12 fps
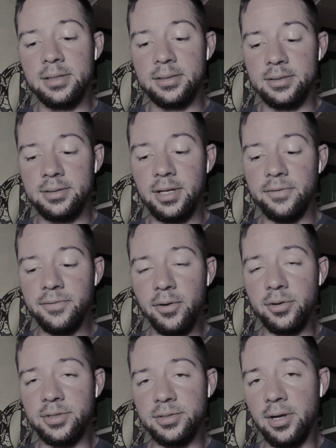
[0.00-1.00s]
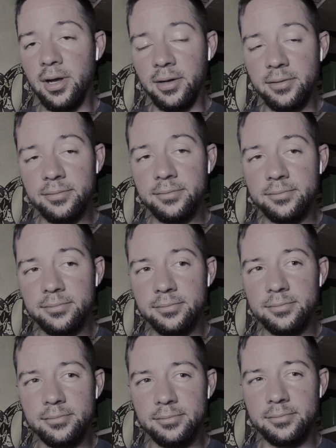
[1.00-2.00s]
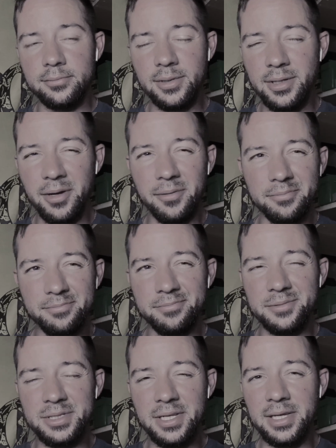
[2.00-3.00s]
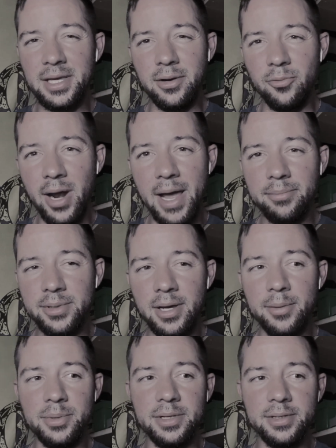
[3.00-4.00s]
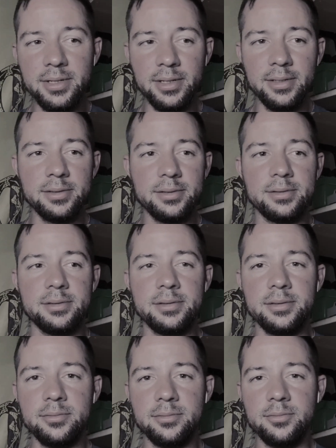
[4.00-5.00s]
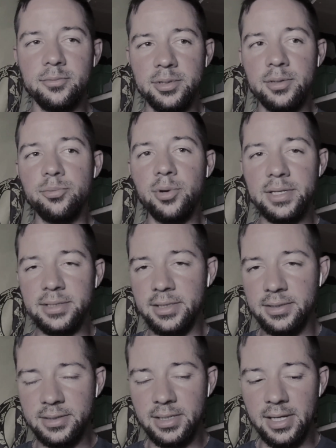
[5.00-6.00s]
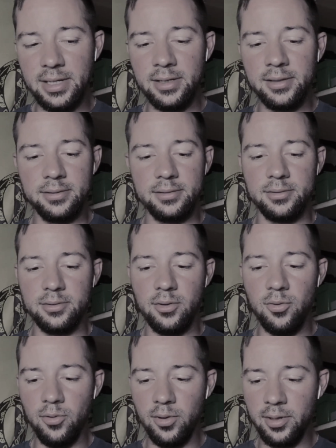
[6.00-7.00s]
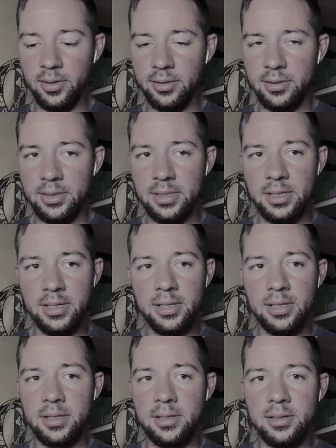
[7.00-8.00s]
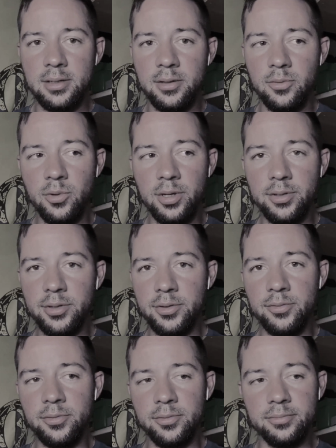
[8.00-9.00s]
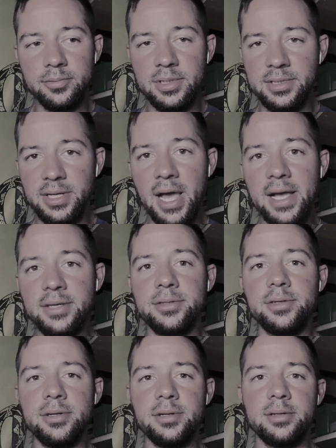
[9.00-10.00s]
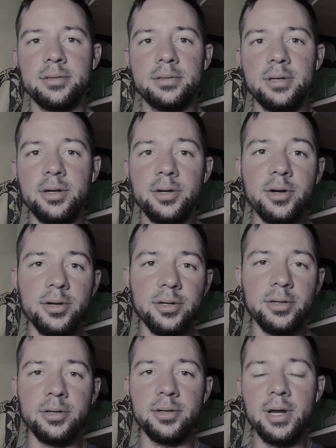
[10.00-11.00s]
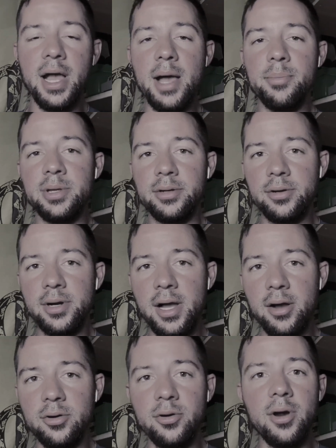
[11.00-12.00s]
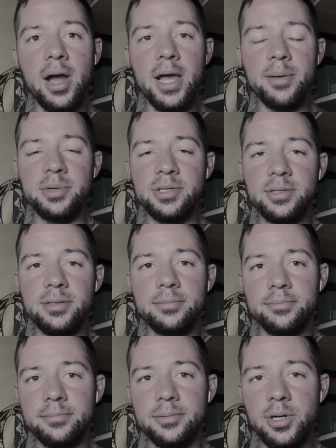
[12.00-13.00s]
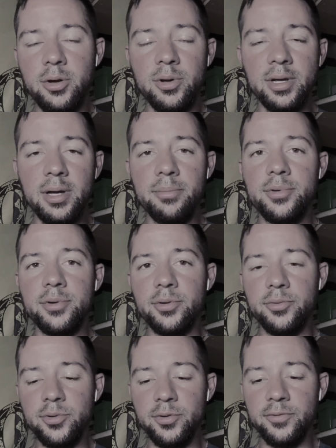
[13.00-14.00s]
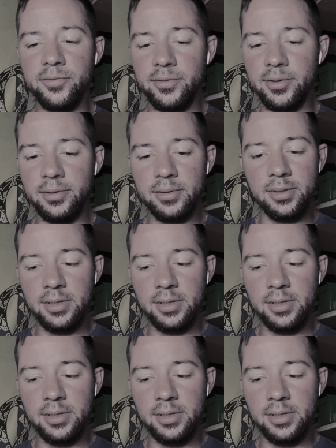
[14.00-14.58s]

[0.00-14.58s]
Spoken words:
stay focused on, instead of getting wrapped up into what the president said or what new disaster occurred or happened, or how crime is going up through the roof, or